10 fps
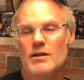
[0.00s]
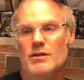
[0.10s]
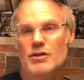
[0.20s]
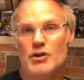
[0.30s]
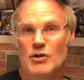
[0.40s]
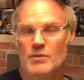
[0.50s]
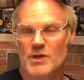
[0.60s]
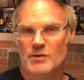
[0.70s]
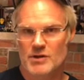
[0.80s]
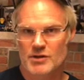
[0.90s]
Doom, the
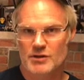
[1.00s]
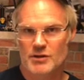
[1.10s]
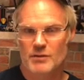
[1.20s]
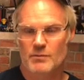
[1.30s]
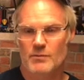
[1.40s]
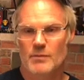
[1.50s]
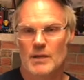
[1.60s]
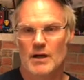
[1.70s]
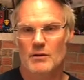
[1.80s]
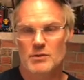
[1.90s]
original Doom,
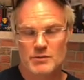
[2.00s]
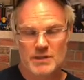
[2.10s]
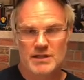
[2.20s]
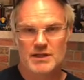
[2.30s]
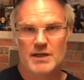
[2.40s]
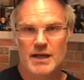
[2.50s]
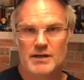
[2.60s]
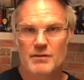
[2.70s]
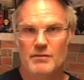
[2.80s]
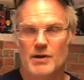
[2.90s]
uh, was released in
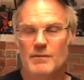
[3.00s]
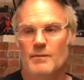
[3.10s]
93